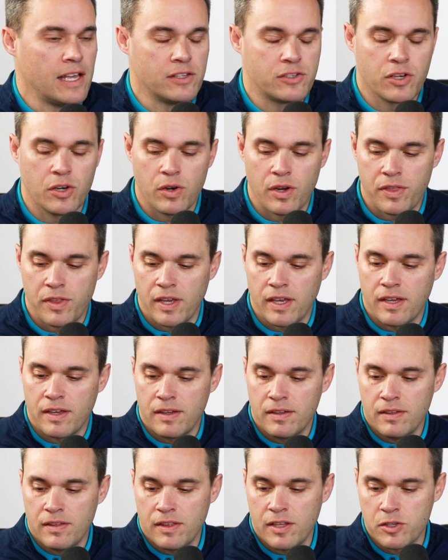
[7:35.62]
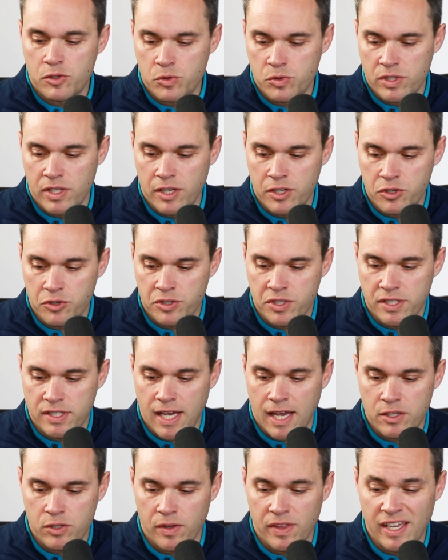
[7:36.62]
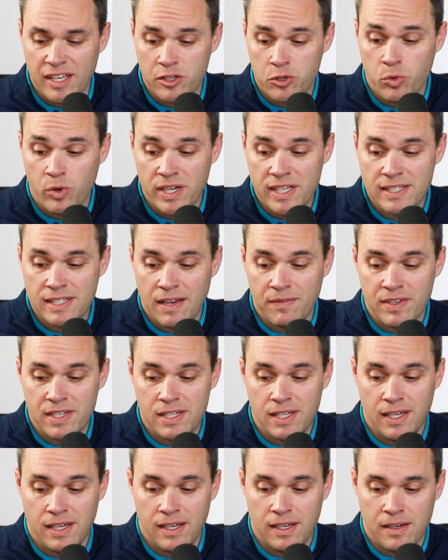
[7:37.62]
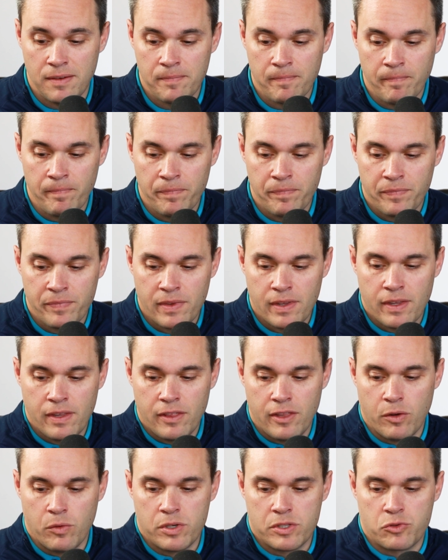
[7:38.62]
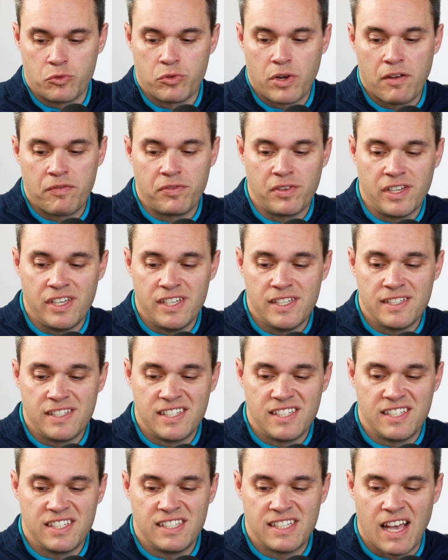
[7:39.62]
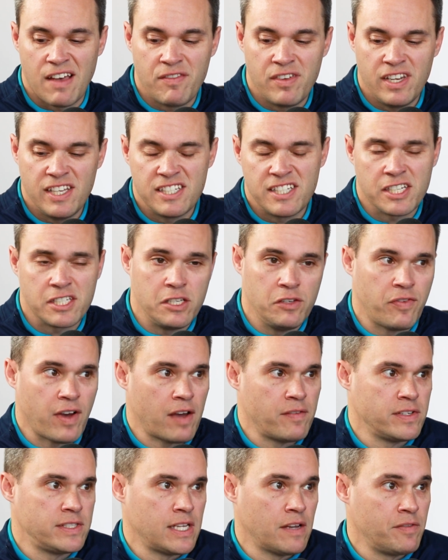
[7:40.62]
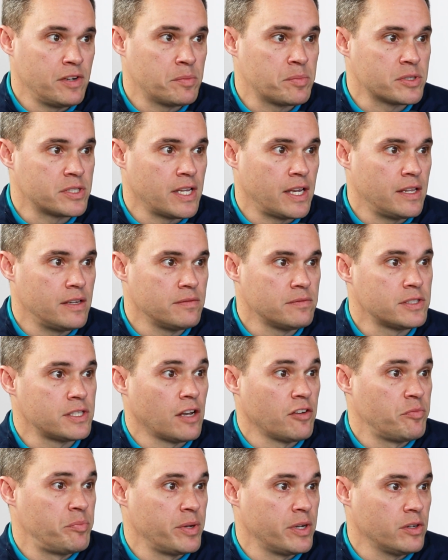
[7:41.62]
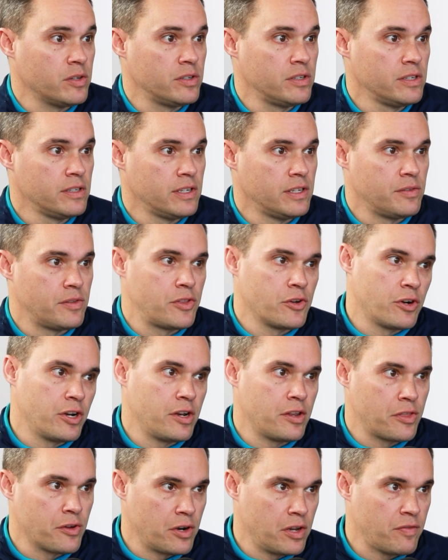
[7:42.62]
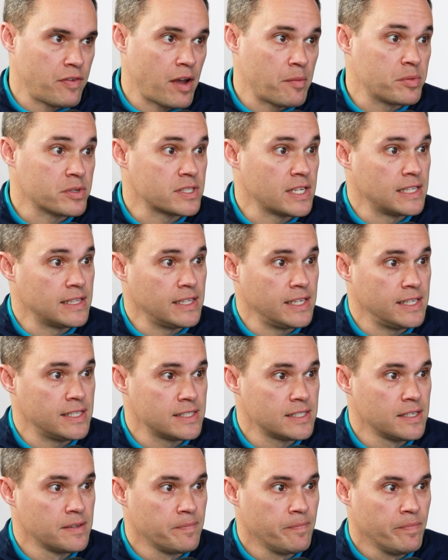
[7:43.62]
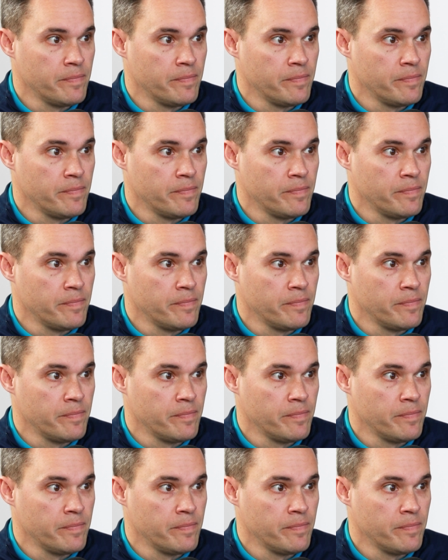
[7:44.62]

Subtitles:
And so I think this was an interesting stat. So I think in 2017, there was roughly 65 to 70% self-build and 30 to 35% lease.